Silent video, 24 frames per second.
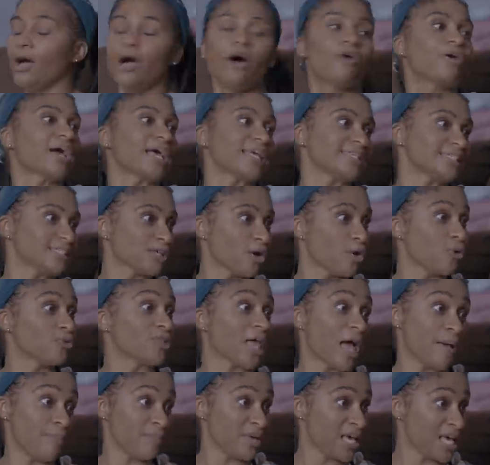Okay, so
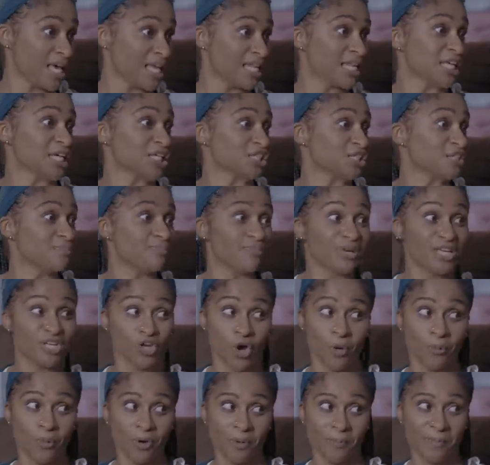that means it should be
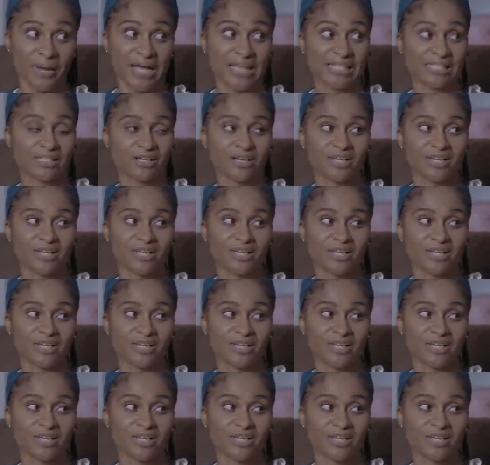no more monster